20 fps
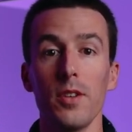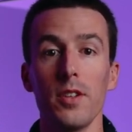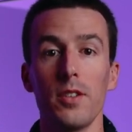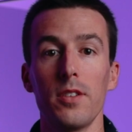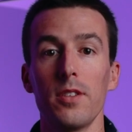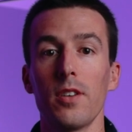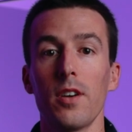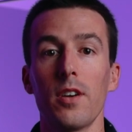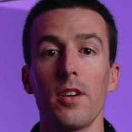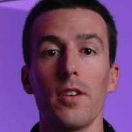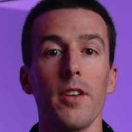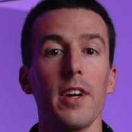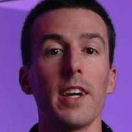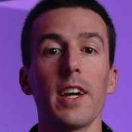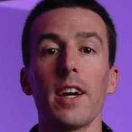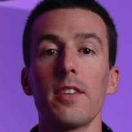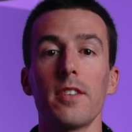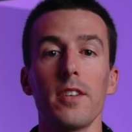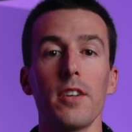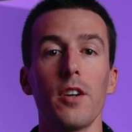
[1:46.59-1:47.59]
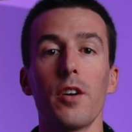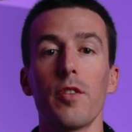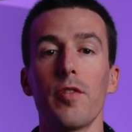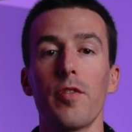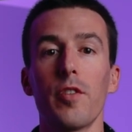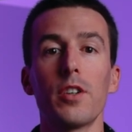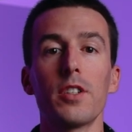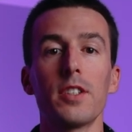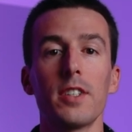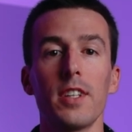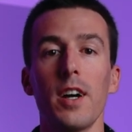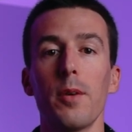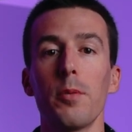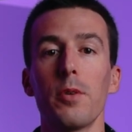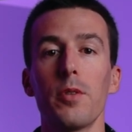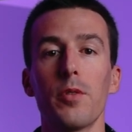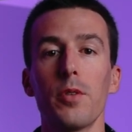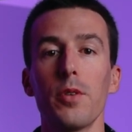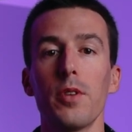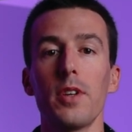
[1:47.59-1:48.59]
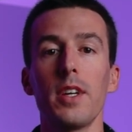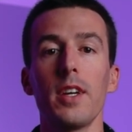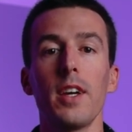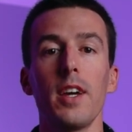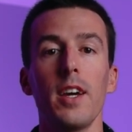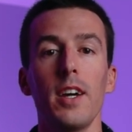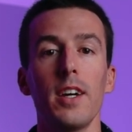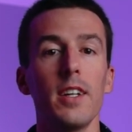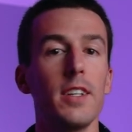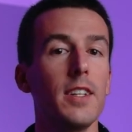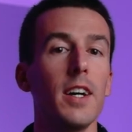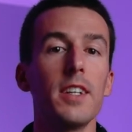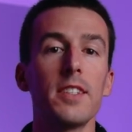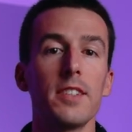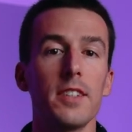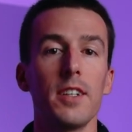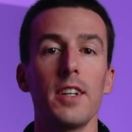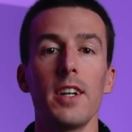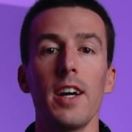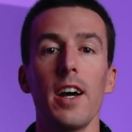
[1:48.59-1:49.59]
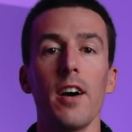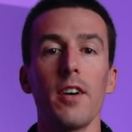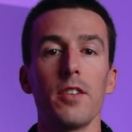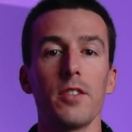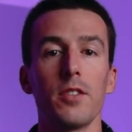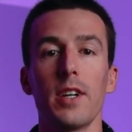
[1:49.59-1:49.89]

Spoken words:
This is like I said, our first time we've really tested it out,